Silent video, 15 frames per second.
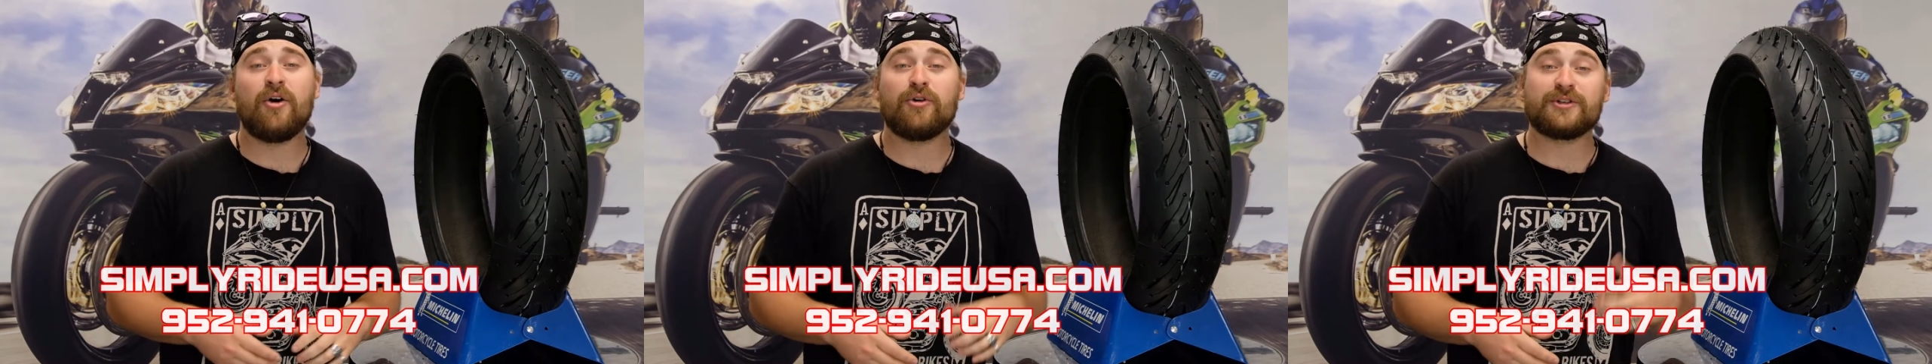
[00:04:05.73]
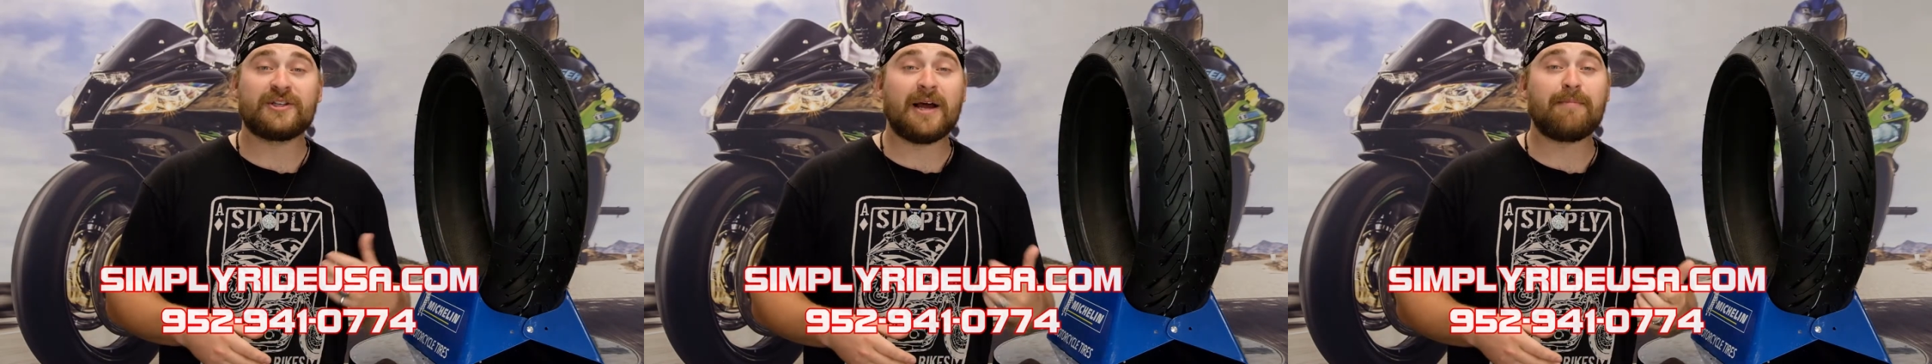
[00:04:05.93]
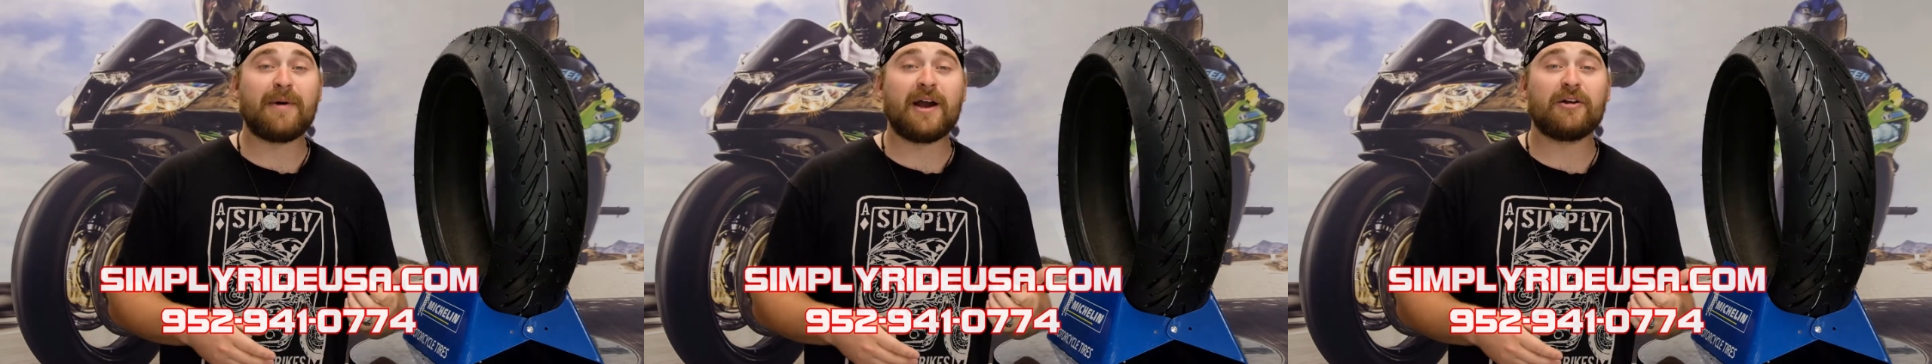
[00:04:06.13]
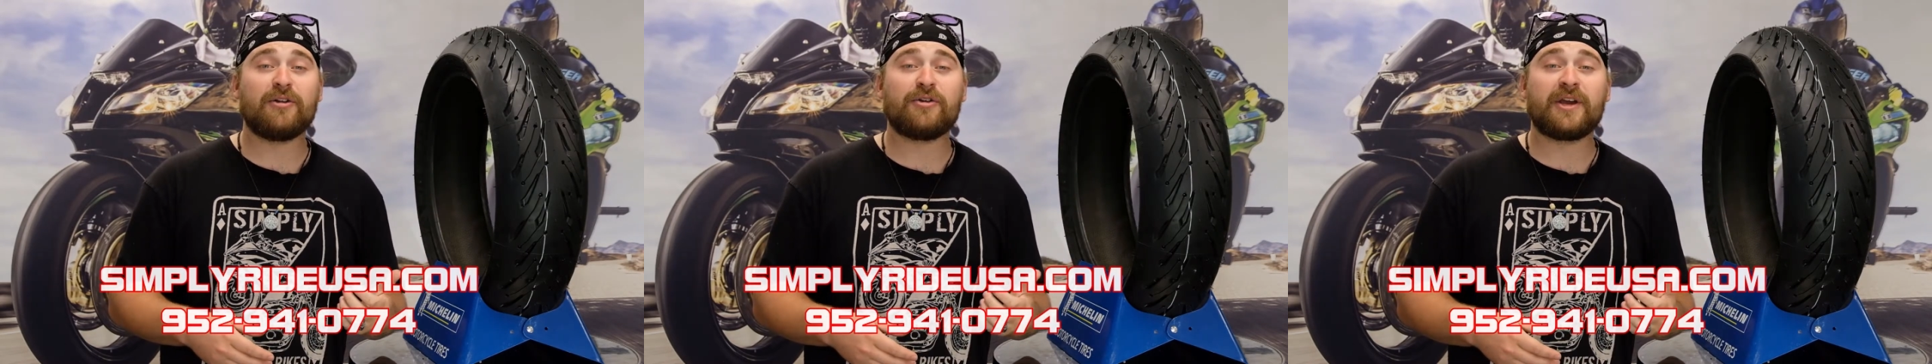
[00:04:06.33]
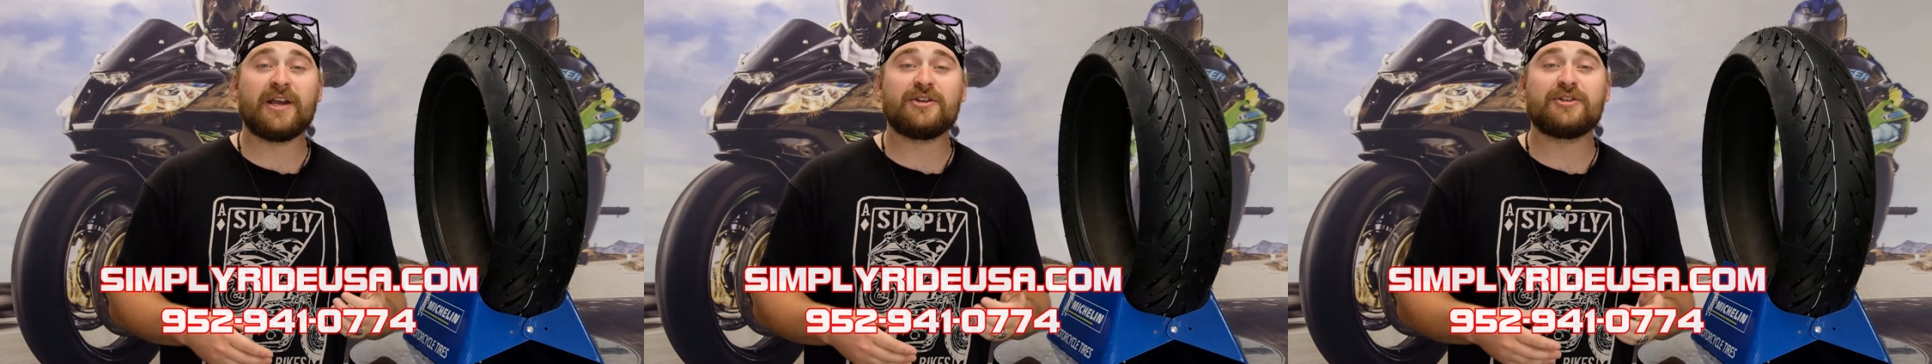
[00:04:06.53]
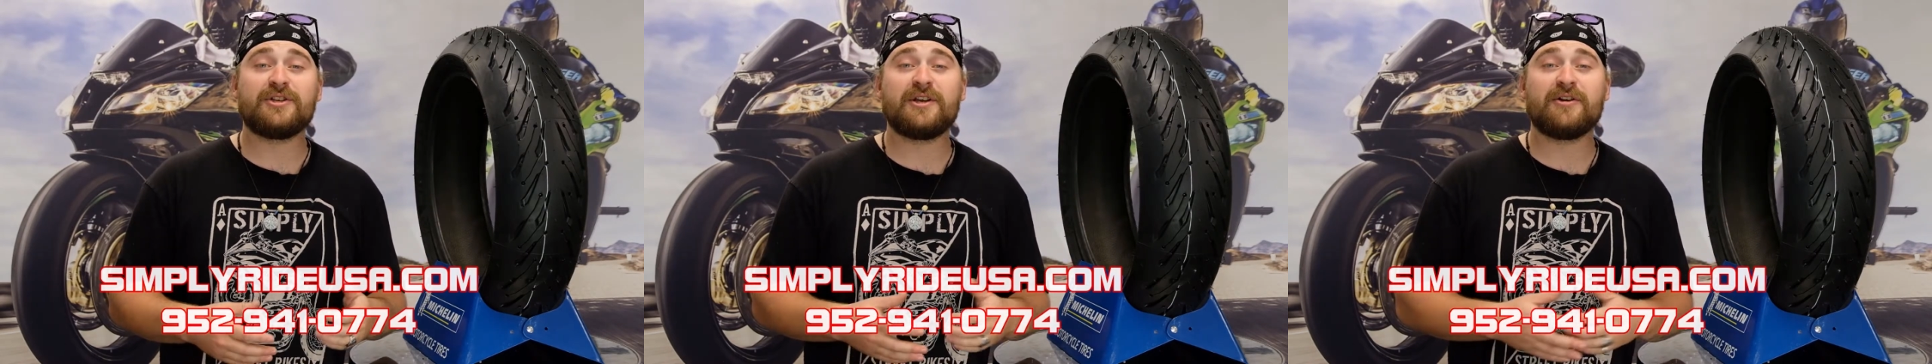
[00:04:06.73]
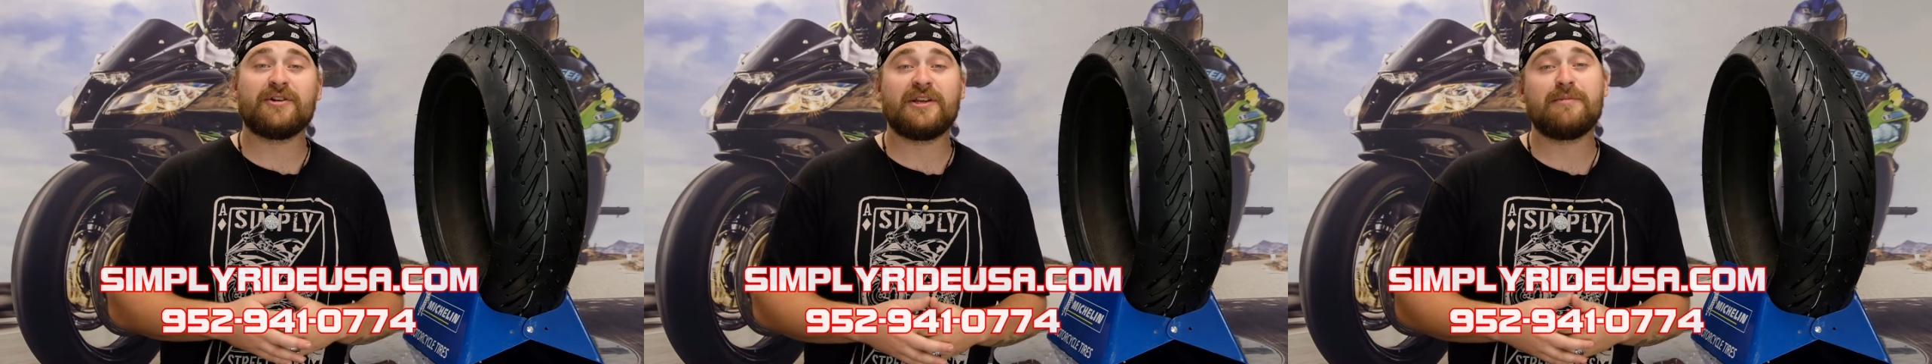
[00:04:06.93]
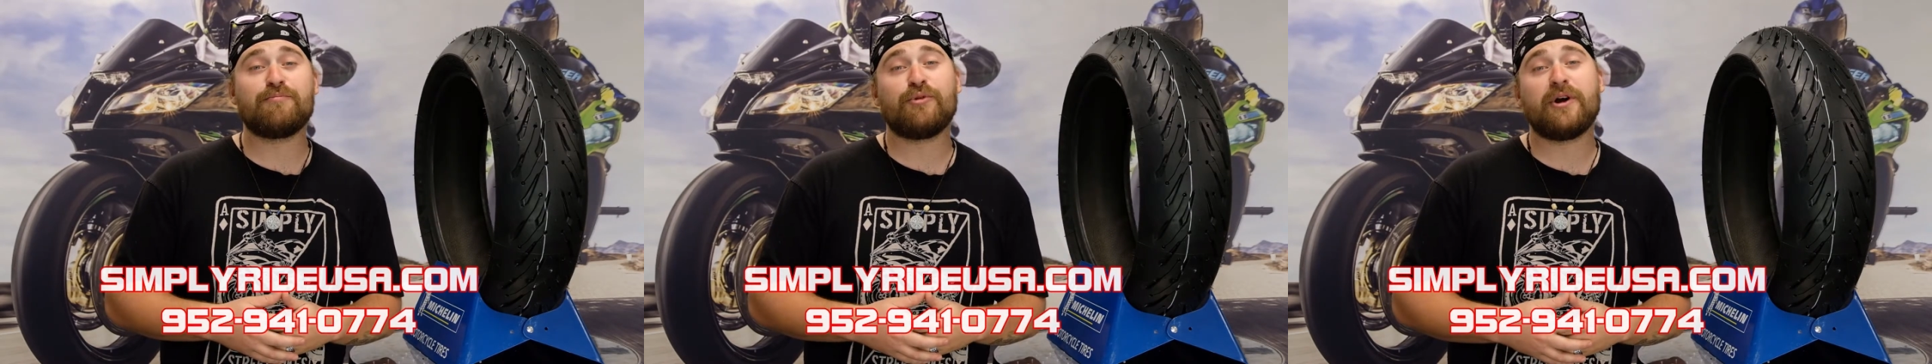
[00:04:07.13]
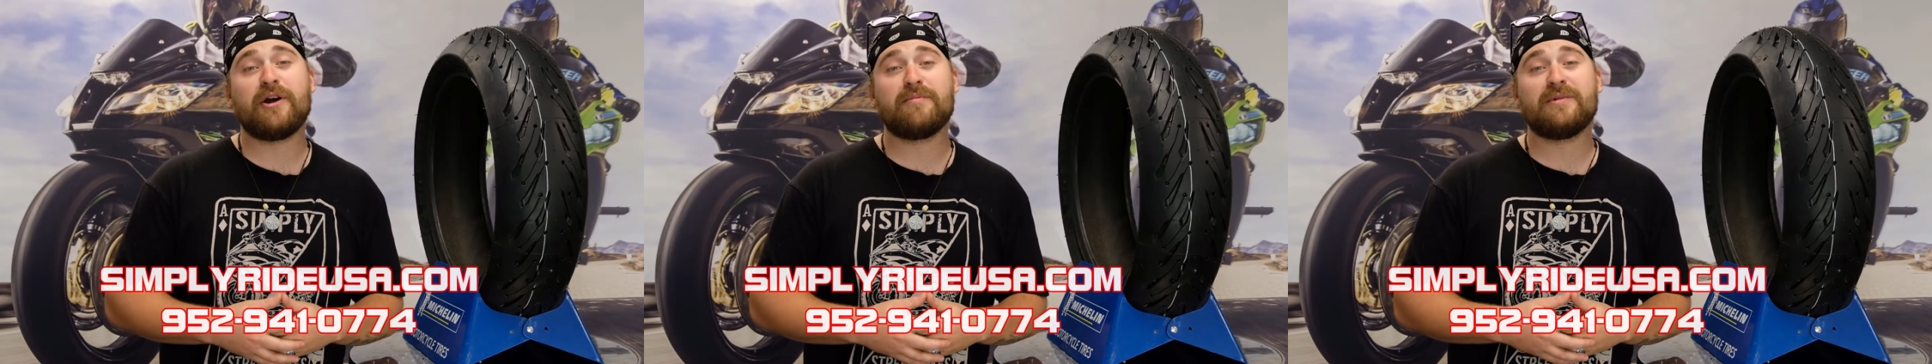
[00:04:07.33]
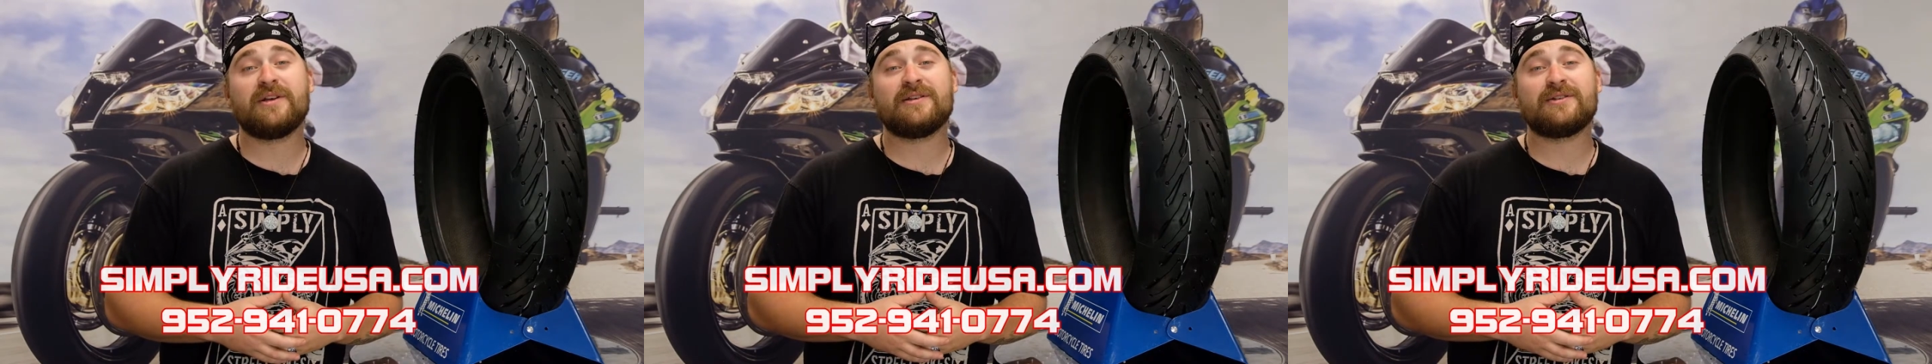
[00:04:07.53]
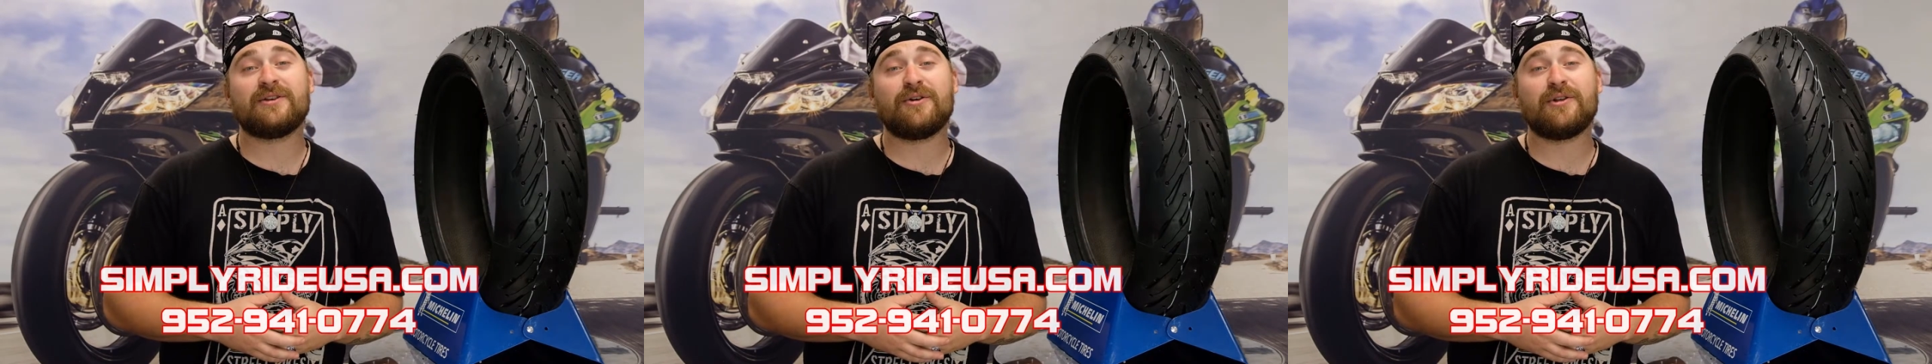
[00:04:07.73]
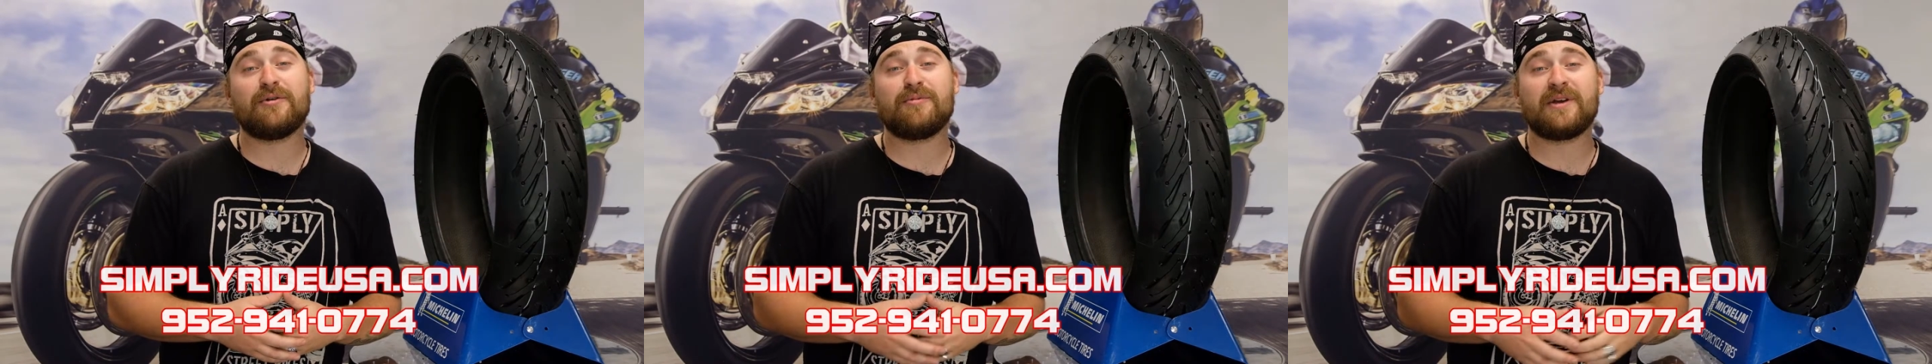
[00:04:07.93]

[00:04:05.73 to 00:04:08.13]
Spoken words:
or stop by our location here in Prairie, Minnesota.